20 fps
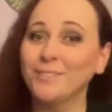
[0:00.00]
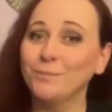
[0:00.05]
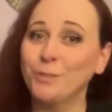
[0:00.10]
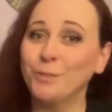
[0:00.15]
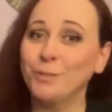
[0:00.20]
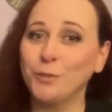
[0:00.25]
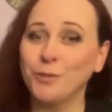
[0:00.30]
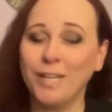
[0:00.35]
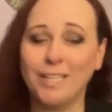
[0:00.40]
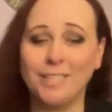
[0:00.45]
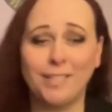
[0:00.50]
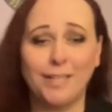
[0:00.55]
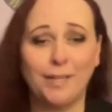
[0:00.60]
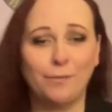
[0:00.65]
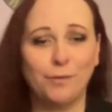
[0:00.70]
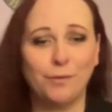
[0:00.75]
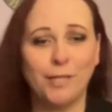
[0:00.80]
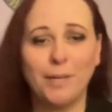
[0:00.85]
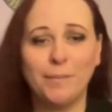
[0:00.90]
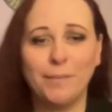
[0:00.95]
I'm so glad to
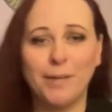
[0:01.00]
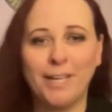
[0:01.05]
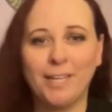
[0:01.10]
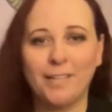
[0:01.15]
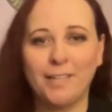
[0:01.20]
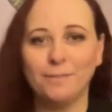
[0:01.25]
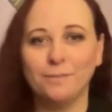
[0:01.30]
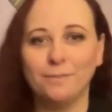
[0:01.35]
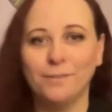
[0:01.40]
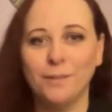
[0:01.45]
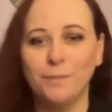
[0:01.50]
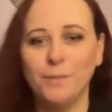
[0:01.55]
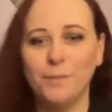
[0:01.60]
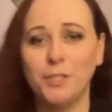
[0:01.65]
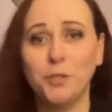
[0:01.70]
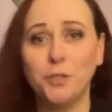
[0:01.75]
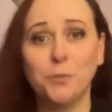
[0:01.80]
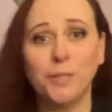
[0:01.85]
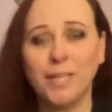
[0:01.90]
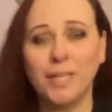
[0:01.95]
have Renée back.
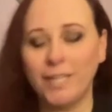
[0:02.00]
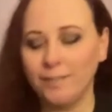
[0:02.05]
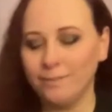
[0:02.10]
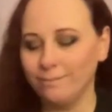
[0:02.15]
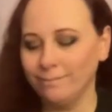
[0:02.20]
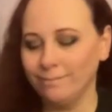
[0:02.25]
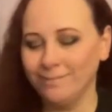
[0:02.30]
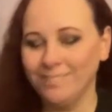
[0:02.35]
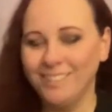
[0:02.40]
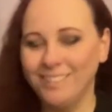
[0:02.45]
Miss you, Renée.